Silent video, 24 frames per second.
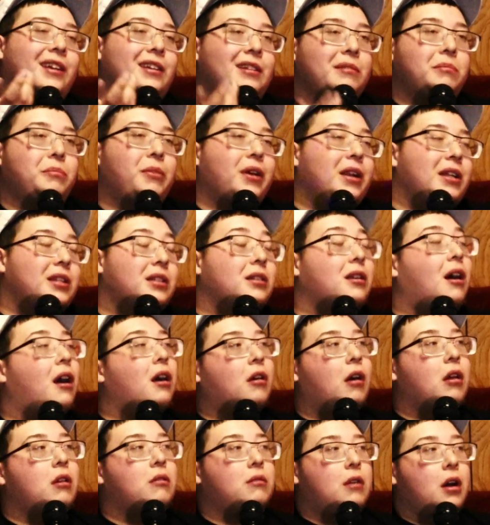But it's not
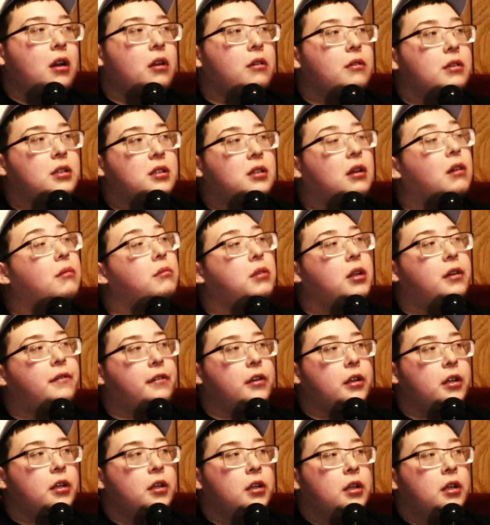Colorado. It's something different.